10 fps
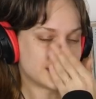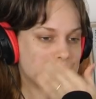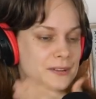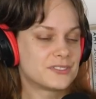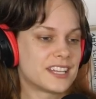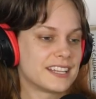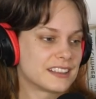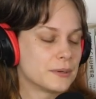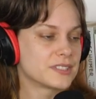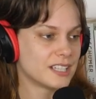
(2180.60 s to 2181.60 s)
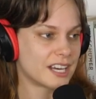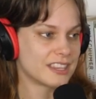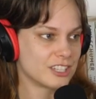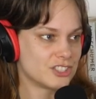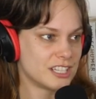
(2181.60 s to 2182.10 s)
Sounds like there was a lot
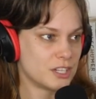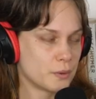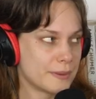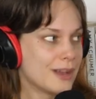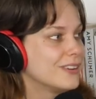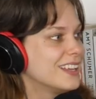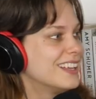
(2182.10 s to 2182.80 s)
of things she didn't know about.